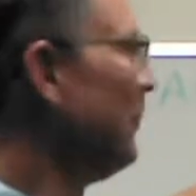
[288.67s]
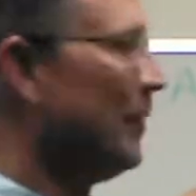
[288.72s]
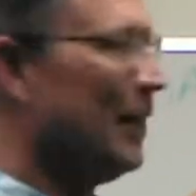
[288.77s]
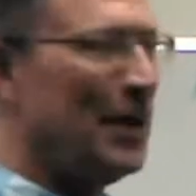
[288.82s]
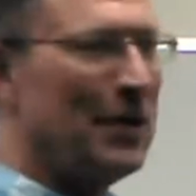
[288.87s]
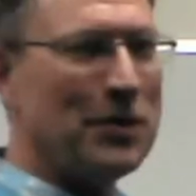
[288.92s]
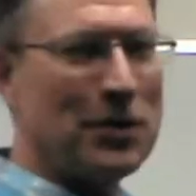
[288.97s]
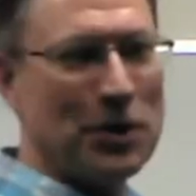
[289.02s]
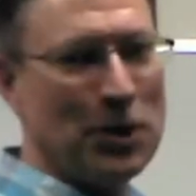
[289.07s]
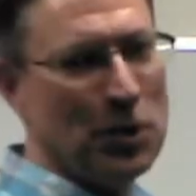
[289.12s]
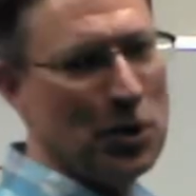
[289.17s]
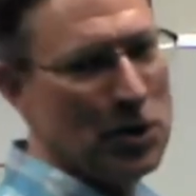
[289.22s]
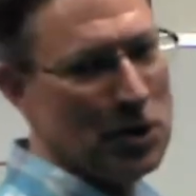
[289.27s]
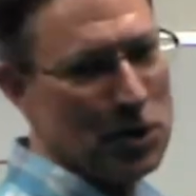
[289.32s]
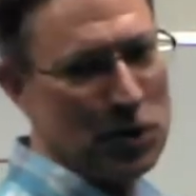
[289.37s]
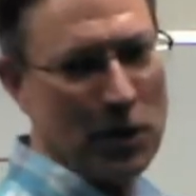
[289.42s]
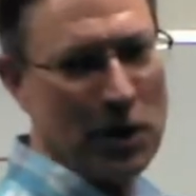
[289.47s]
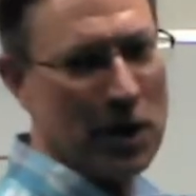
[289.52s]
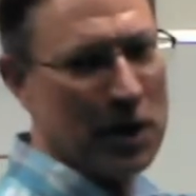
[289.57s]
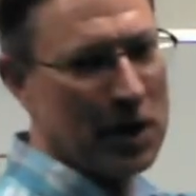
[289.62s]
as students
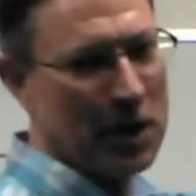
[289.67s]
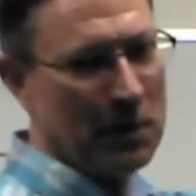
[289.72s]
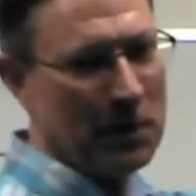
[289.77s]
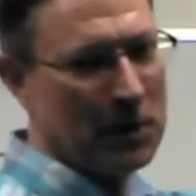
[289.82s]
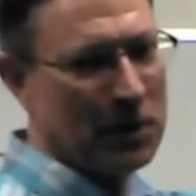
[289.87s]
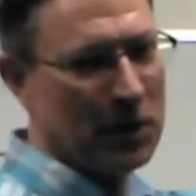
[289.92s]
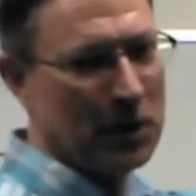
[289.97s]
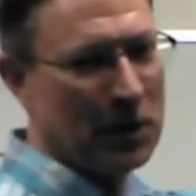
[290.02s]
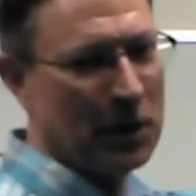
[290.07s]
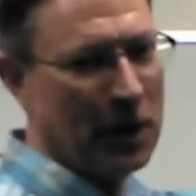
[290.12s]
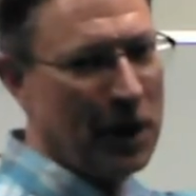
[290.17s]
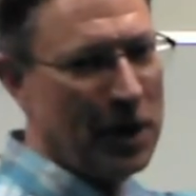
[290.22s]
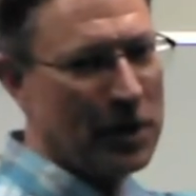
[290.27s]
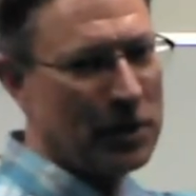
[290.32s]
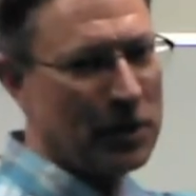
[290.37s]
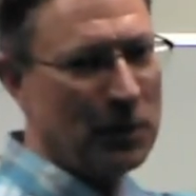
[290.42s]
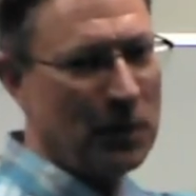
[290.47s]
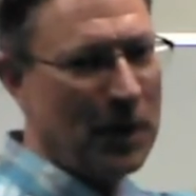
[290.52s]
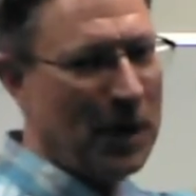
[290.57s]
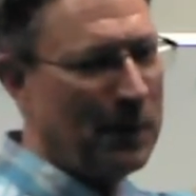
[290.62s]
trying to come into the
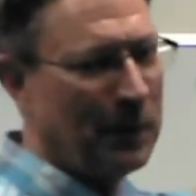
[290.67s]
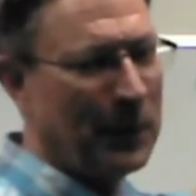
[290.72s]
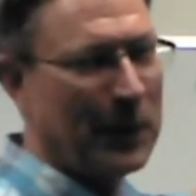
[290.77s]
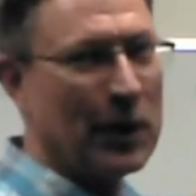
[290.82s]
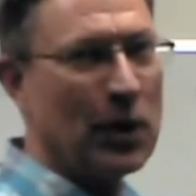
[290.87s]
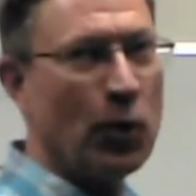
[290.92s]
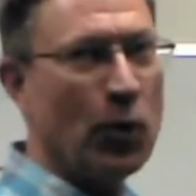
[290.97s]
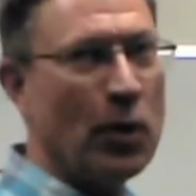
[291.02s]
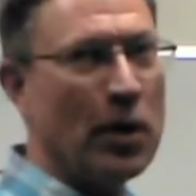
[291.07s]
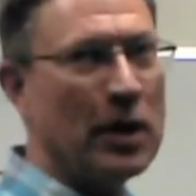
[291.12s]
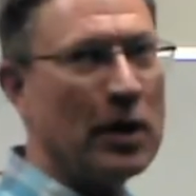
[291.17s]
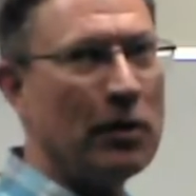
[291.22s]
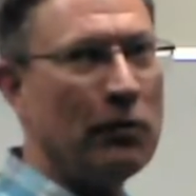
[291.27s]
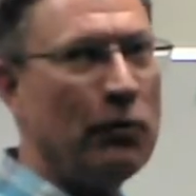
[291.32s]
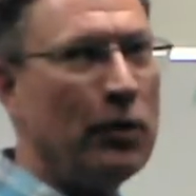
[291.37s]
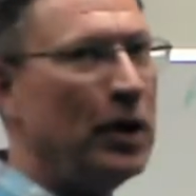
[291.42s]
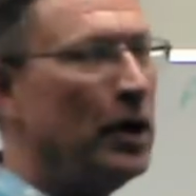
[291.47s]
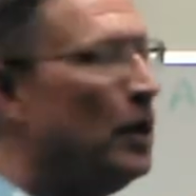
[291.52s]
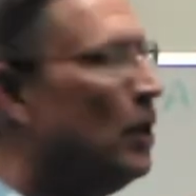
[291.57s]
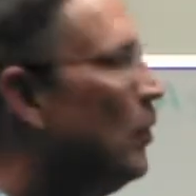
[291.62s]
classroom while we're recording a
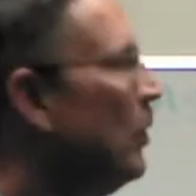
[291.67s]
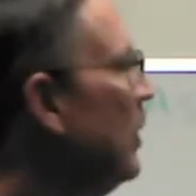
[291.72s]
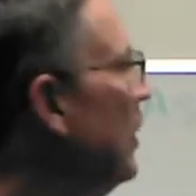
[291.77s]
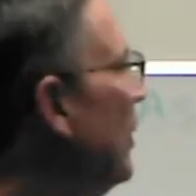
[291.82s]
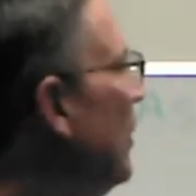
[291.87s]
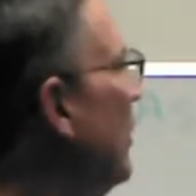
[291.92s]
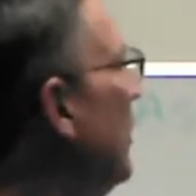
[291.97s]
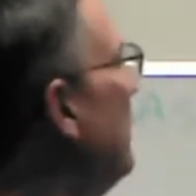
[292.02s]
video here,